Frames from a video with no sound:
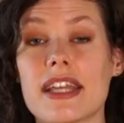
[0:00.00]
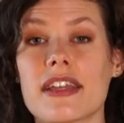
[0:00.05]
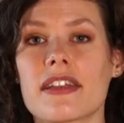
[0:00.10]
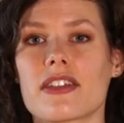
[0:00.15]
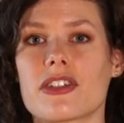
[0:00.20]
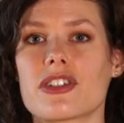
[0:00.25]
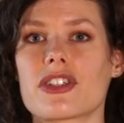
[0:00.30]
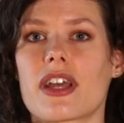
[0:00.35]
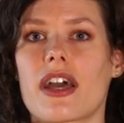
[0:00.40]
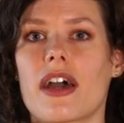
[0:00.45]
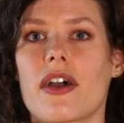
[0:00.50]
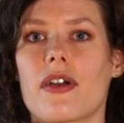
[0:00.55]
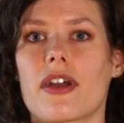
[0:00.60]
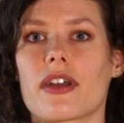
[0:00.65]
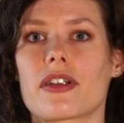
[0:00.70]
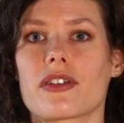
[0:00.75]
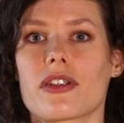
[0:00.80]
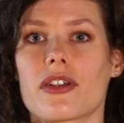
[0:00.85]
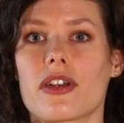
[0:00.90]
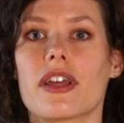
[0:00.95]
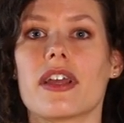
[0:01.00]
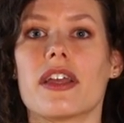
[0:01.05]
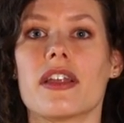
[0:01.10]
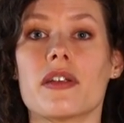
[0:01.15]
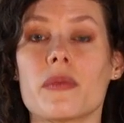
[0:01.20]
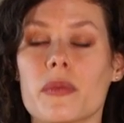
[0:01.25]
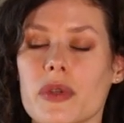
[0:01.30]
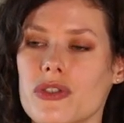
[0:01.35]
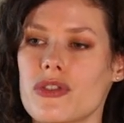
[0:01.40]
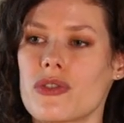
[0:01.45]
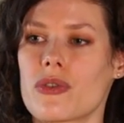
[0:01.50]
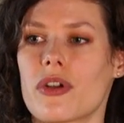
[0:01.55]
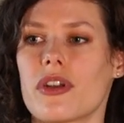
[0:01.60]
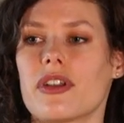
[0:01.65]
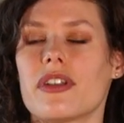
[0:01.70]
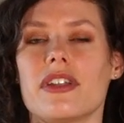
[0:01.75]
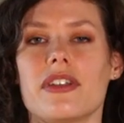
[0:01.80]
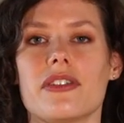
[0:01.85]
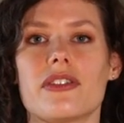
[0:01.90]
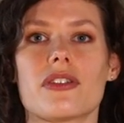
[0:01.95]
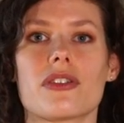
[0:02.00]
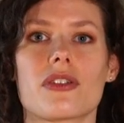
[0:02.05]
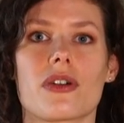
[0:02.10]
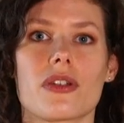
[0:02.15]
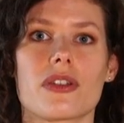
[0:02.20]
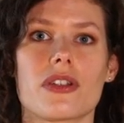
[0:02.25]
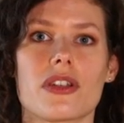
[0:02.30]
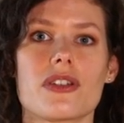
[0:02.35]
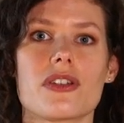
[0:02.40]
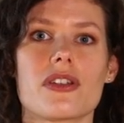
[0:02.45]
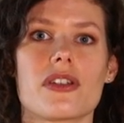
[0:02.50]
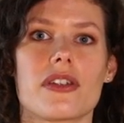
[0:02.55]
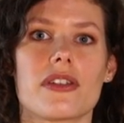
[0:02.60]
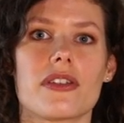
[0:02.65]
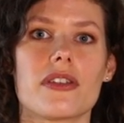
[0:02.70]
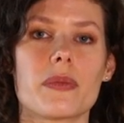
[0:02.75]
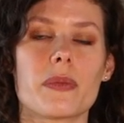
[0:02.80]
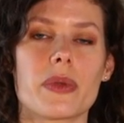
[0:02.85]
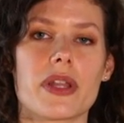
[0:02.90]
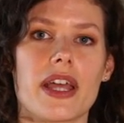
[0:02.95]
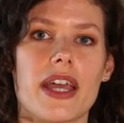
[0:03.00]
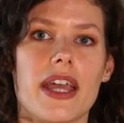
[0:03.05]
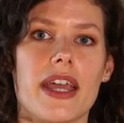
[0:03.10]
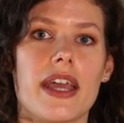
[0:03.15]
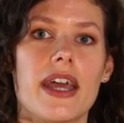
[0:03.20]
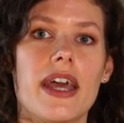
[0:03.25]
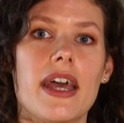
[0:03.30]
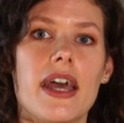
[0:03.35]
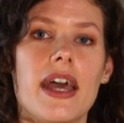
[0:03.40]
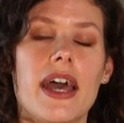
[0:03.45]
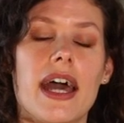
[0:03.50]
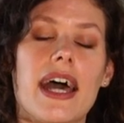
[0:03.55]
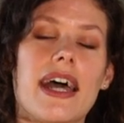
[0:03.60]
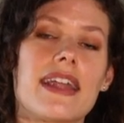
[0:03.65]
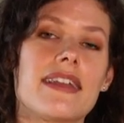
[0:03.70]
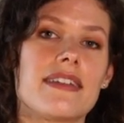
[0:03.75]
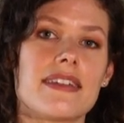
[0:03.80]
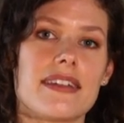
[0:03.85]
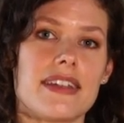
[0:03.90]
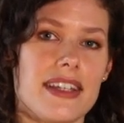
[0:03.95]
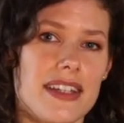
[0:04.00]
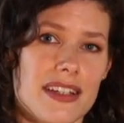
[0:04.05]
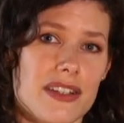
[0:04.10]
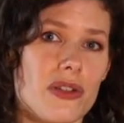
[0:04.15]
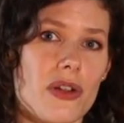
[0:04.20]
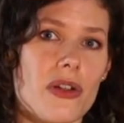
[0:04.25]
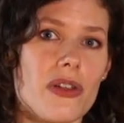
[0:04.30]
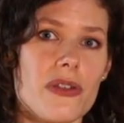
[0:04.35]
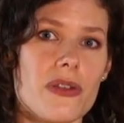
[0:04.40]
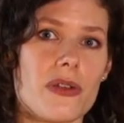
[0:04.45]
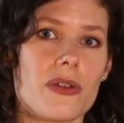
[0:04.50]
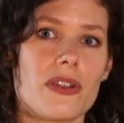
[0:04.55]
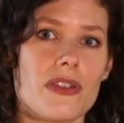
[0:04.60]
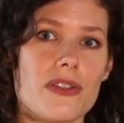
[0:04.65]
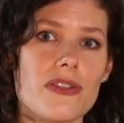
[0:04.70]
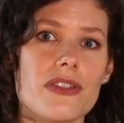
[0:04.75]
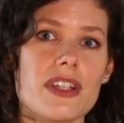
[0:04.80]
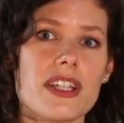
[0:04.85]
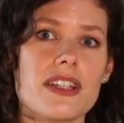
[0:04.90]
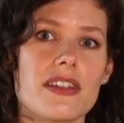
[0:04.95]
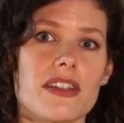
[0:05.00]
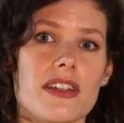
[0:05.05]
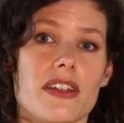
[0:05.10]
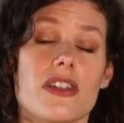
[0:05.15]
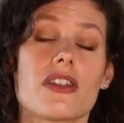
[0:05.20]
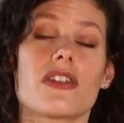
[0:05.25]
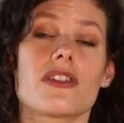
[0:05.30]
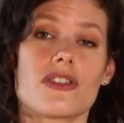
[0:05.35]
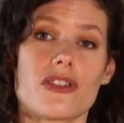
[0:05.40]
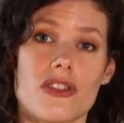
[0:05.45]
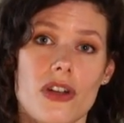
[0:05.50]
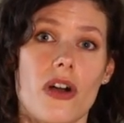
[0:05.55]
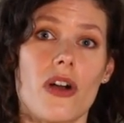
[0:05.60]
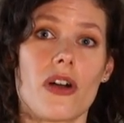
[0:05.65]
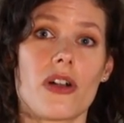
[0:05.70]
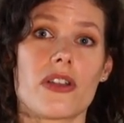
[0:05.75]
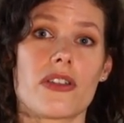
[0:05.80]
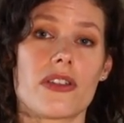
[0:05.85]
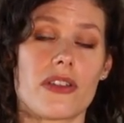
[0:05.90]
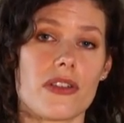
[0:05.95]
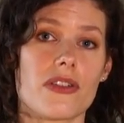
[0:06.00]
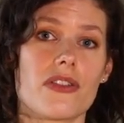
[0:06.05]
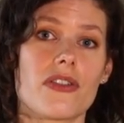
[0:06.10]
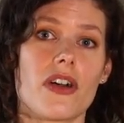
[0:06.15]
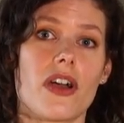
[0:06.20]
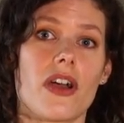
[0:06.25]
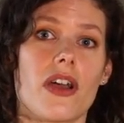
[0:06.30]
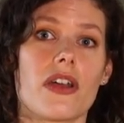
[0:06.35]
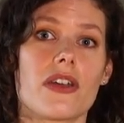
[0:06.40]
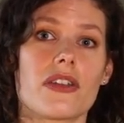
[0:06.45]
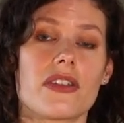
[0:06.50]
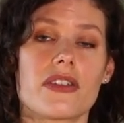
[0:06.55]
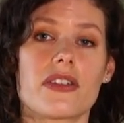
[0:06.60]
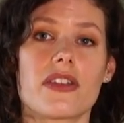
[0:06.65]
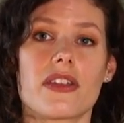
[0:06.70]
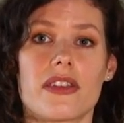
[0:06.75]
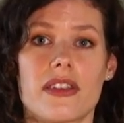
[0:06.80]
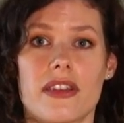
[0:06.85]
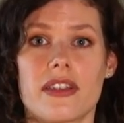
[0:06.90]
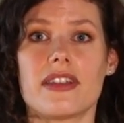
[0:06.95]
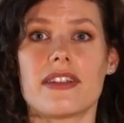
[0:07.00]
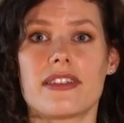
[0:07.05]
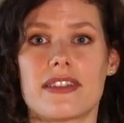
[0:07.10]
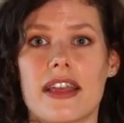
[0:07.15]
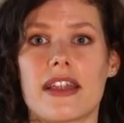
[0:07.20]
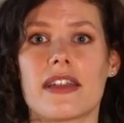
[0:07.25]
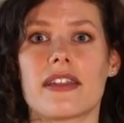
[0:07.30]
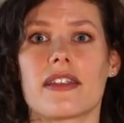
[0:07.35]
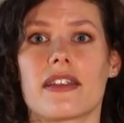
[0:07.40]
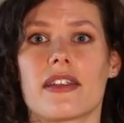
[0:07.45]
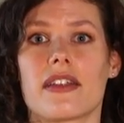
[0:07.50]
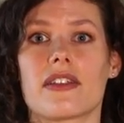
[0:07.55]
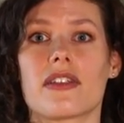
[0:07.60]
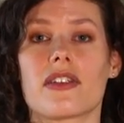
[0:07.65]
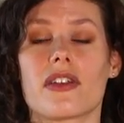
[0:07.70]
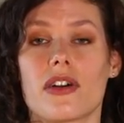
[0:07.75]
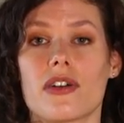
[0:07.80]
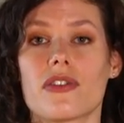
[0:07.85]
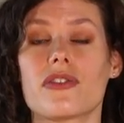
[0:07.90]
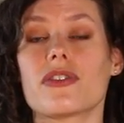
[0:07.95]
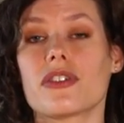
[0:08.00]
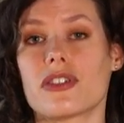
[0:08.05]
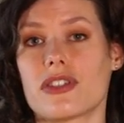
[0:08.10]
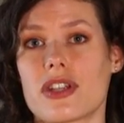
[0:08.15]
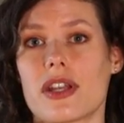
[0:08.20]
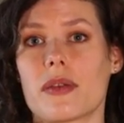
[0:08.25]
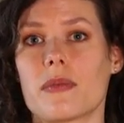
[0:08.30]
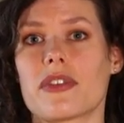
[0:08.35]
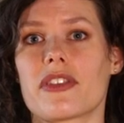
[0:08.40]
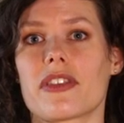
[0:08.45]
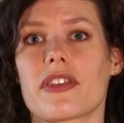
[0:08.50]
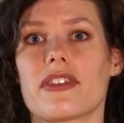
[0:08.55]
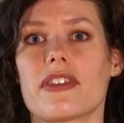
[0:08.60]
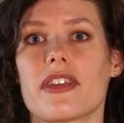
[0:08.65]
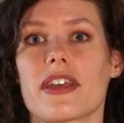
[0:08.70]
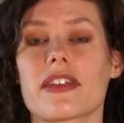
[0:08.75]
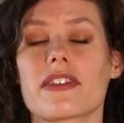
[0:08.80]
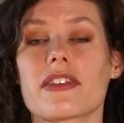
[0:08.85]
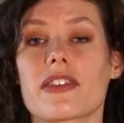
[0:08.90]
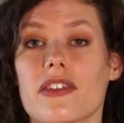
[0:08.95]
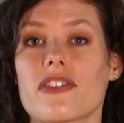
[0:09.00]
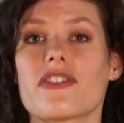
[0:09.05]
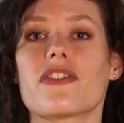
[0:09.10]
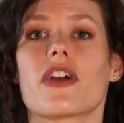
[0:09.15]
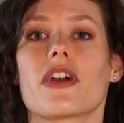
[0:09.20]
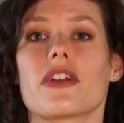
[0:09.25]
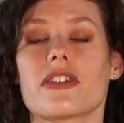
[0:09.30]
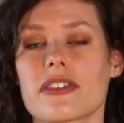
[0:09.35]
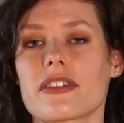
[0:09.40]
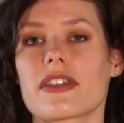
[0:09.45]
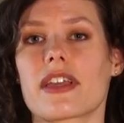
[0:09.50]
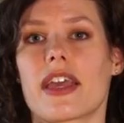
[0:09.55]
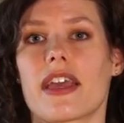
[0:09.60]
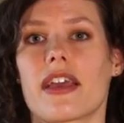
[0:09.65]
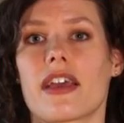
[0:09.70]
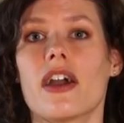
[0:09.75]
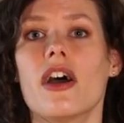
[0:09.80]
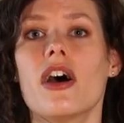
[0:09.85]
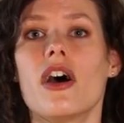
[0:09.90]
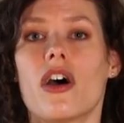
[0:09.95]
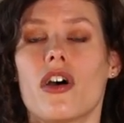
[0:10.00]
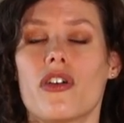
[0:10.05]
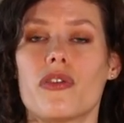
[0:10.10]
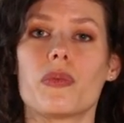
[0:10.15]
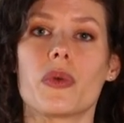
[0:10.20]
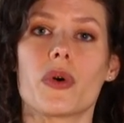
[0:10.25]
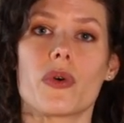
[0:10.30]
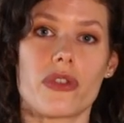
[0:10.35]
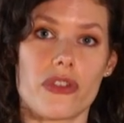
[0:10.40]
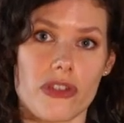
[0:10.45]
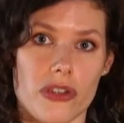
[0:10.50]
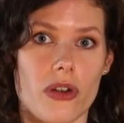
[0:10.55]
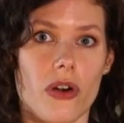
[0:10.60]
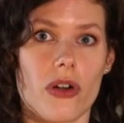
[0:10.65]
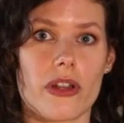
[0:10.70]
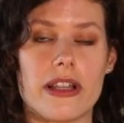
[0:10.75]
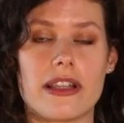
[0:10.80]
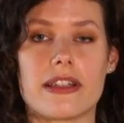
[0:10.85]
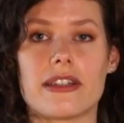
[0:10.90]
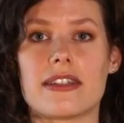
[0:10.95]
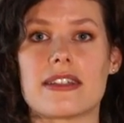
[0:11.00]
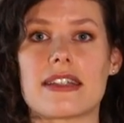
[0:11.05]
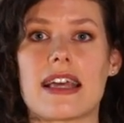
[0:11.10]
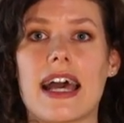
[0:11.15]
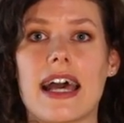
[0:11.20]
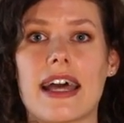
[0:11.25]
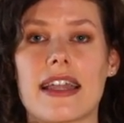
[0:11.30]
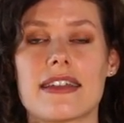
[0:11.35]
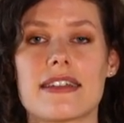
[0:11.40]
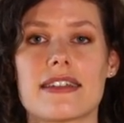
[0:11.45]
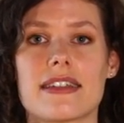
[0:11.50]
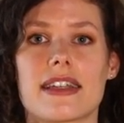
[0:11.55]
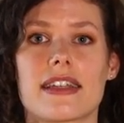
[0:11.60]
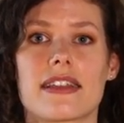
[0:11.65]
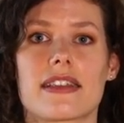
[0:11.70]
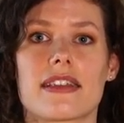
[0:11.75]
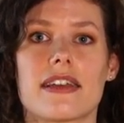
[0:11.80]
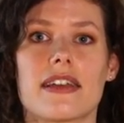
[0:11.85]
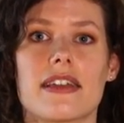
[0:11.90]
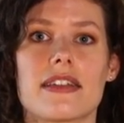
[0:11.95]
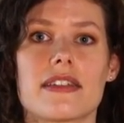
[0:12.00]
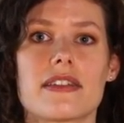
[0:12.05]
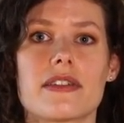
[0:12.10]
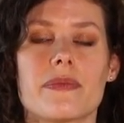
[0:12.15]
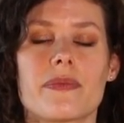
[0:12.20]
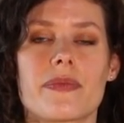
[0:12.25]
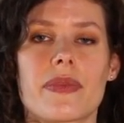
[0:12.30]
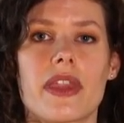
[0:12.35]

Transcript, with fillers: English character in a majority Scottish display, and he had also defeated Charles the First, the descendant of James the Sixth, the first king of both Scotland and England.